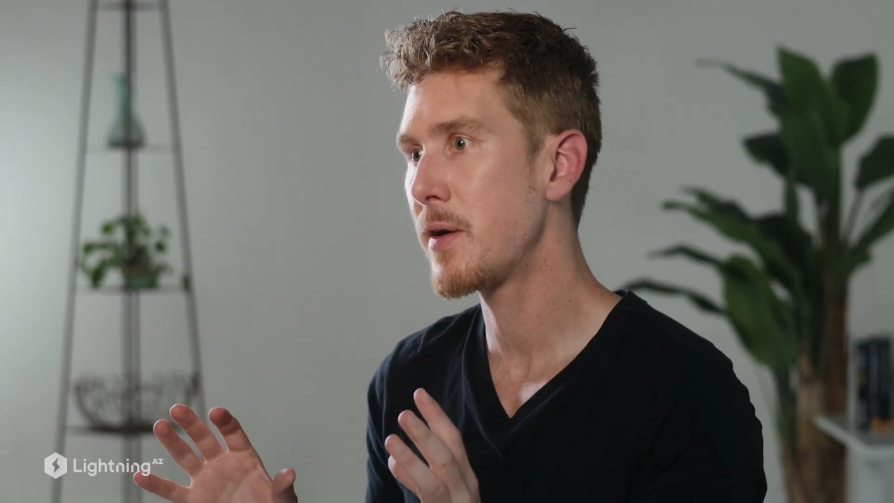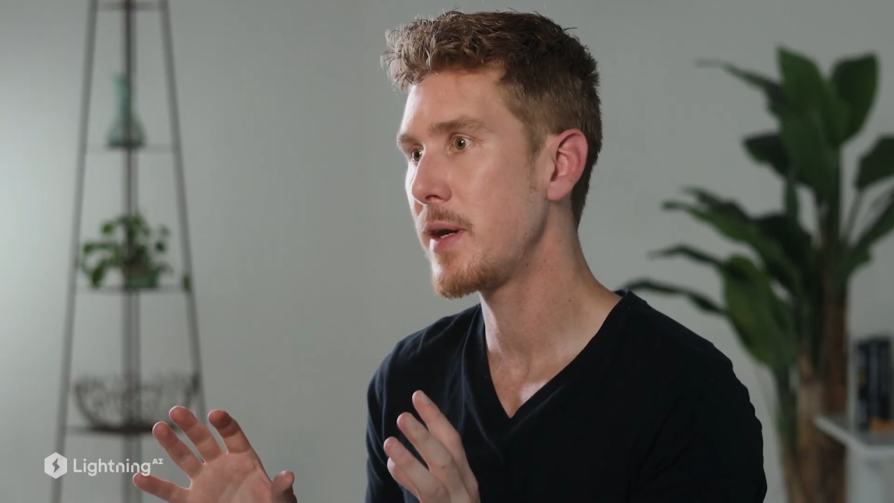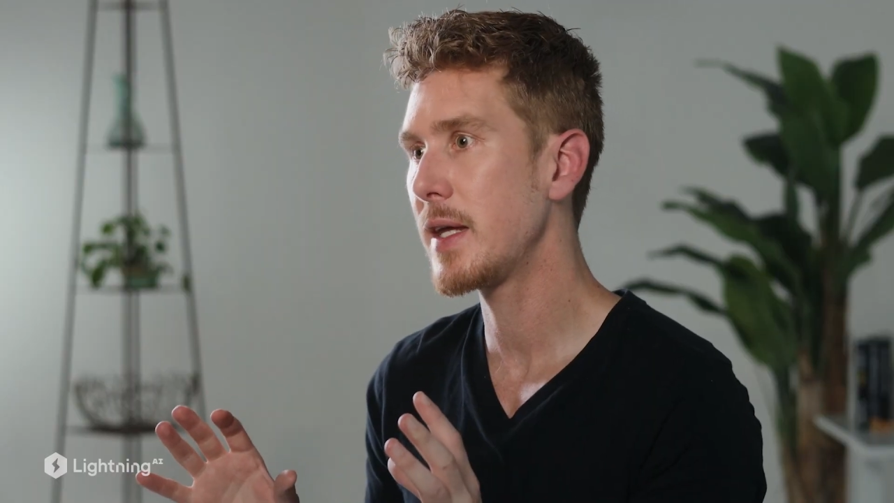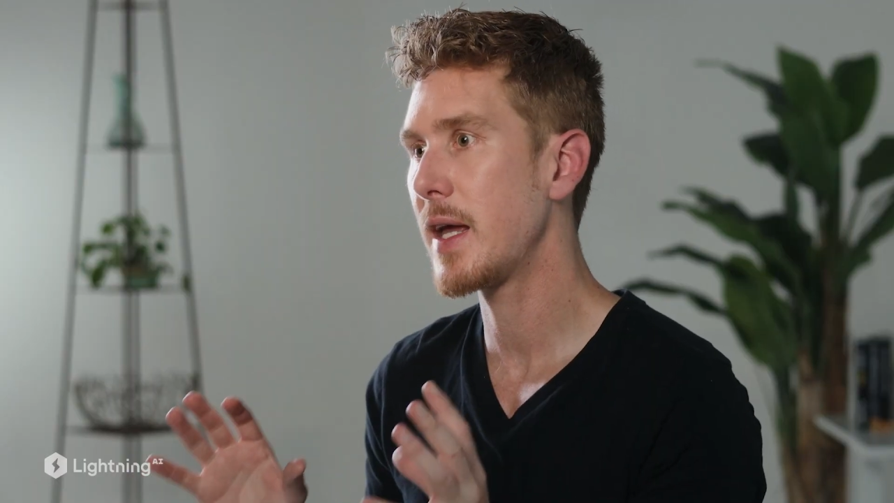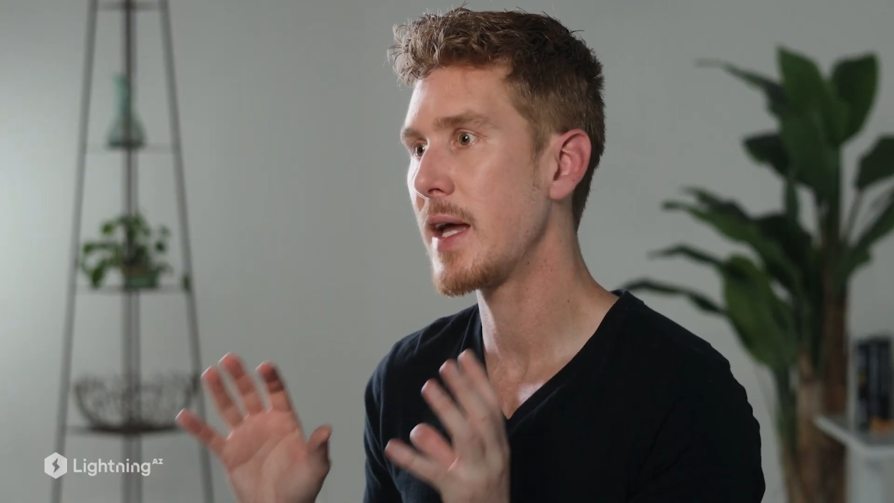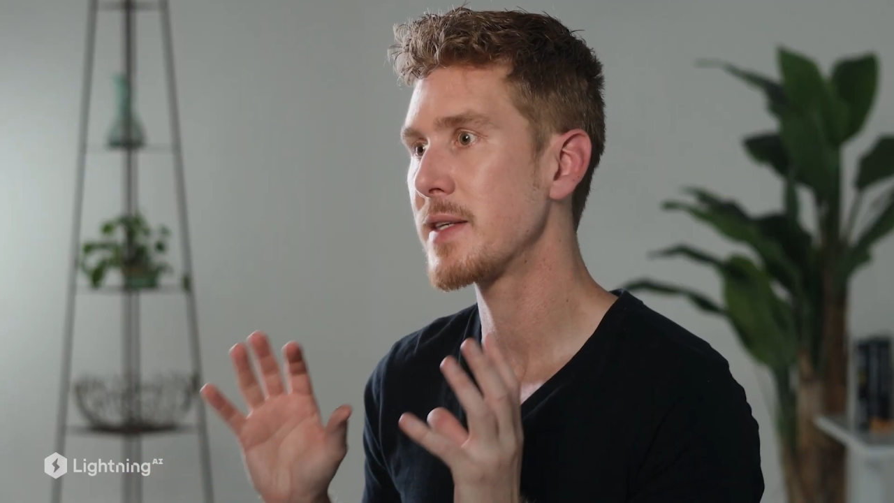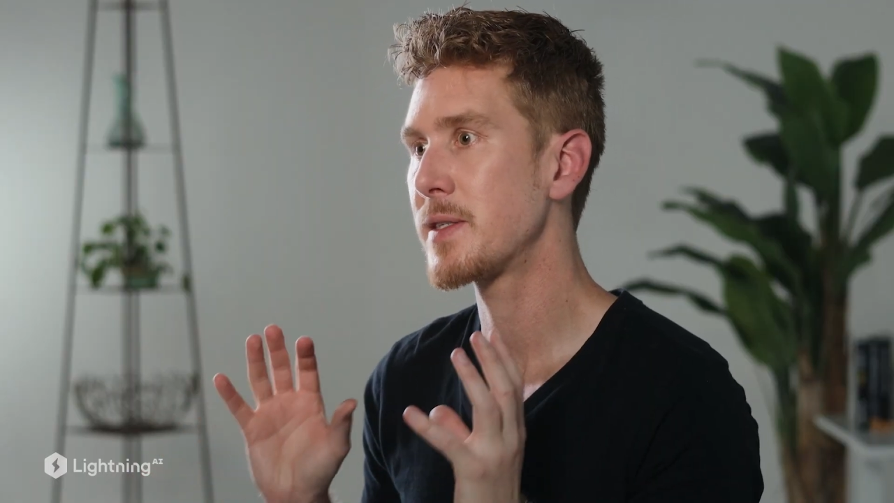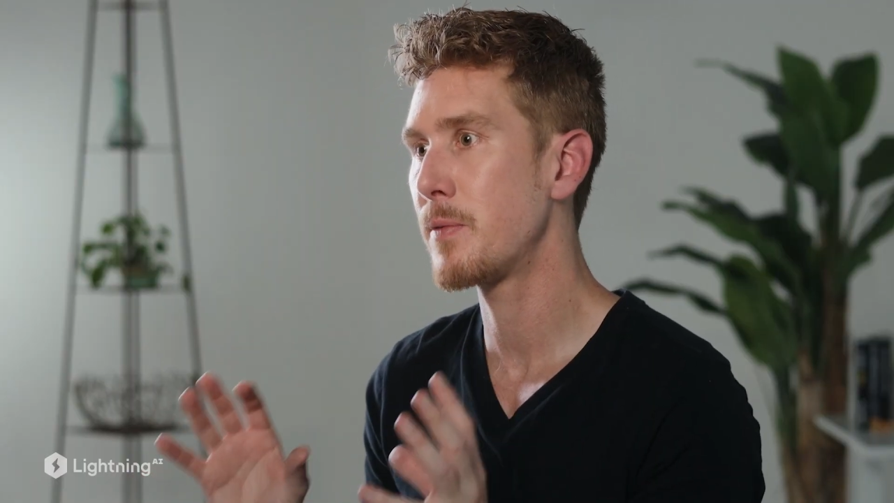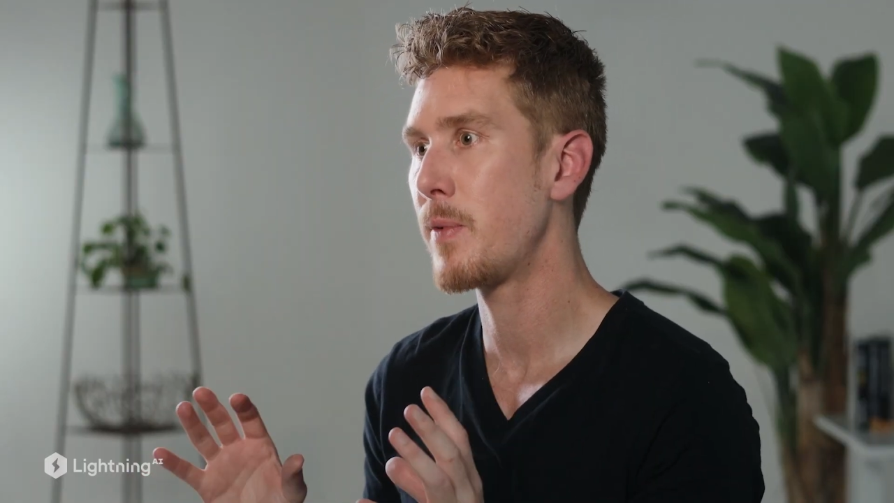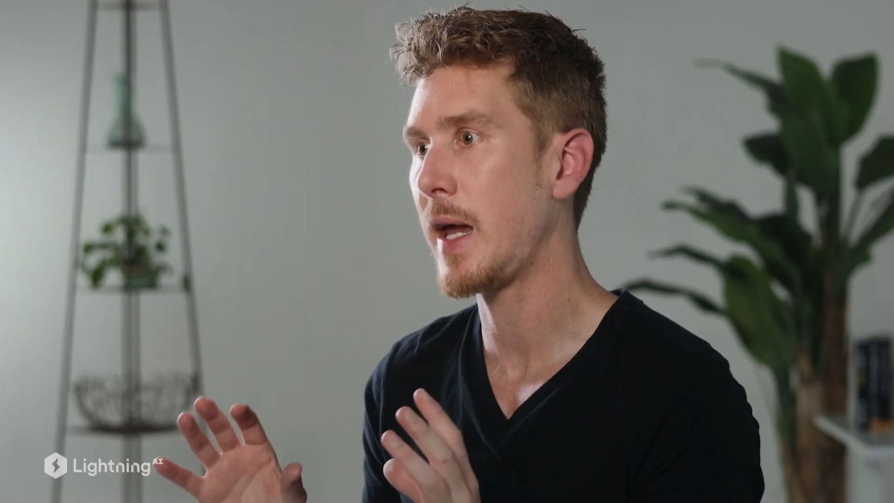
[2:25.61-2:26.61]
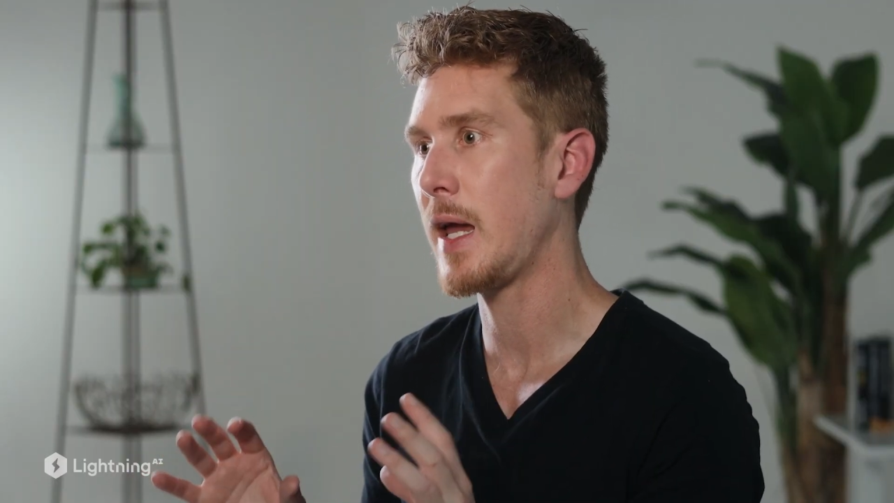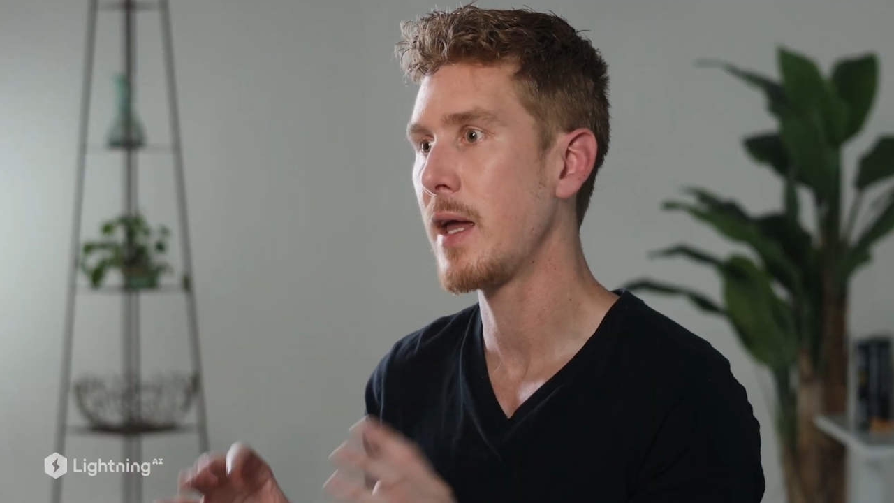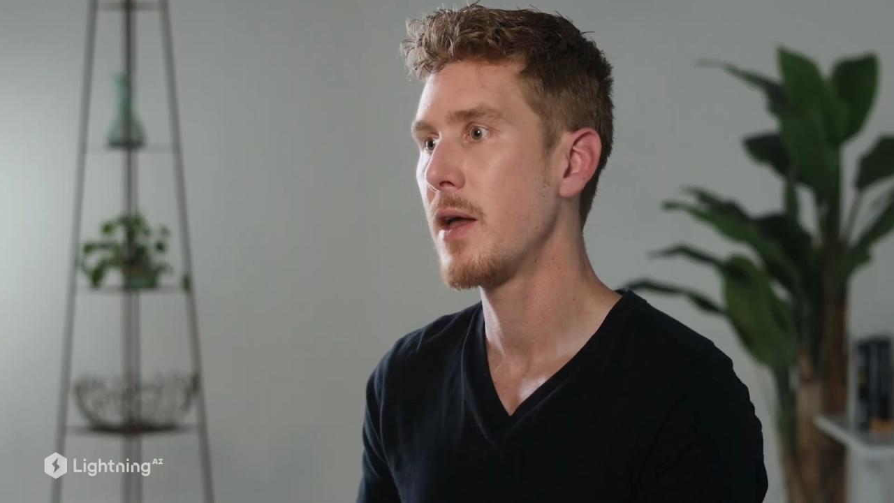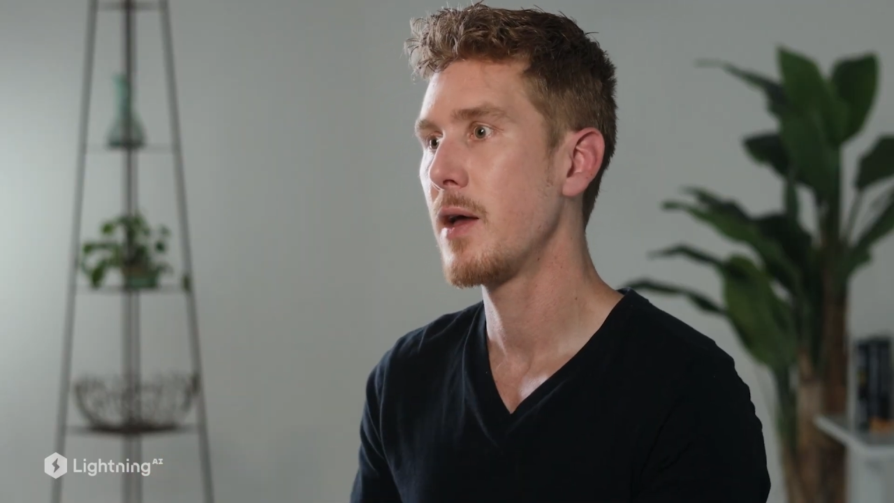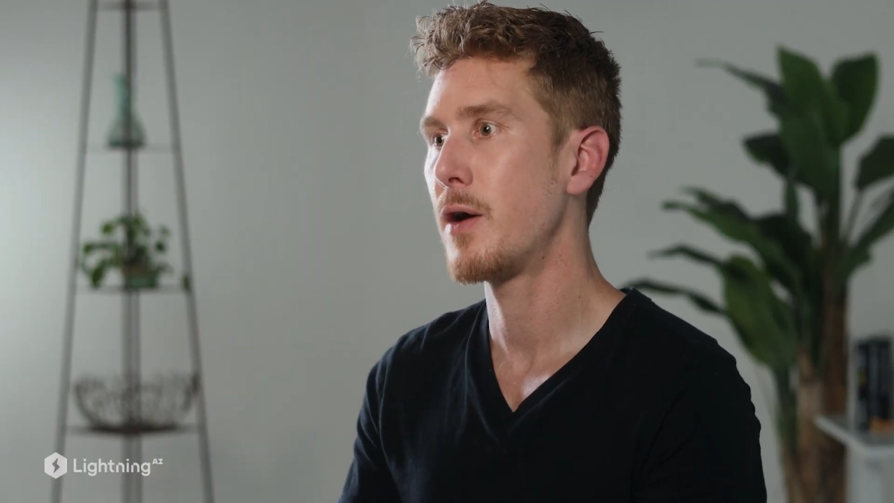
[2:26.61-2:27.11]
learning as a way